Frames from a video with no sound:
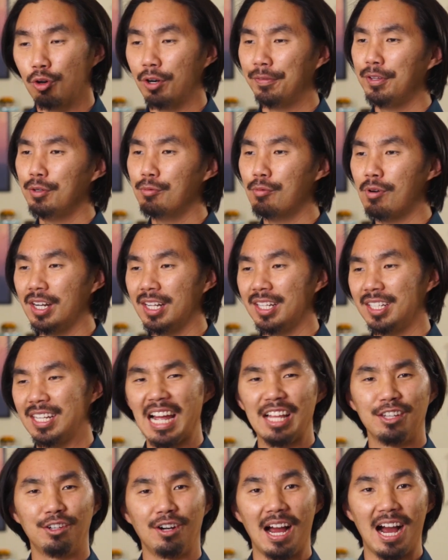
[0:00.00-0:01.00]
or if you want to
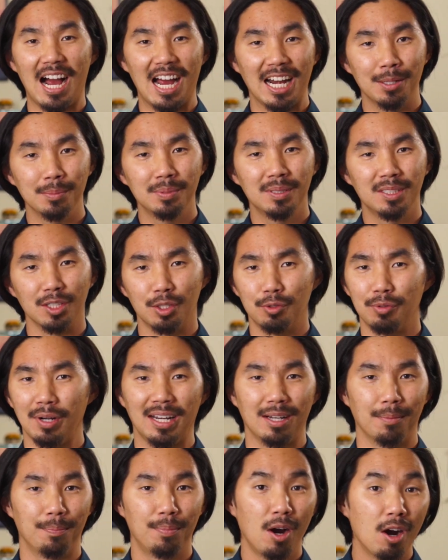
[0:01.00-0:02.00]
gather items to
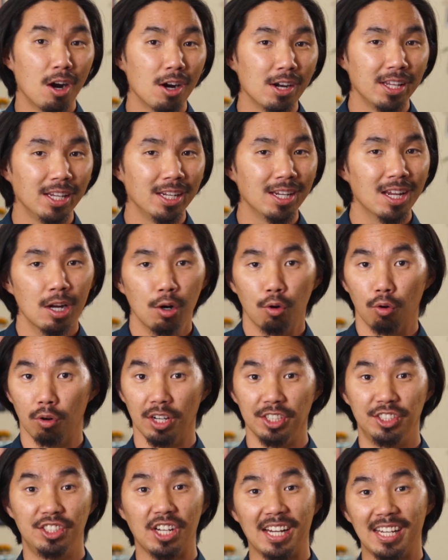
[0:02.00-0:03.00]
create a party or
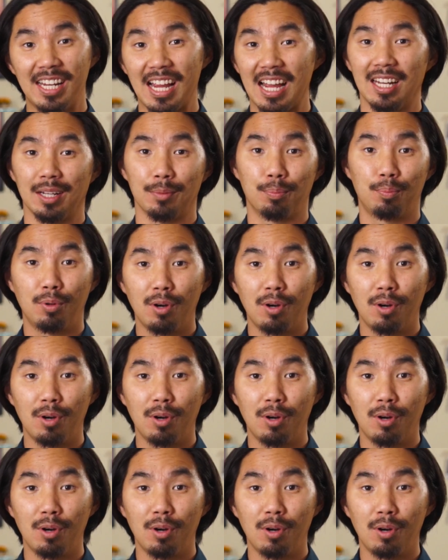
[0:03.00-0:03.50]
a gigantic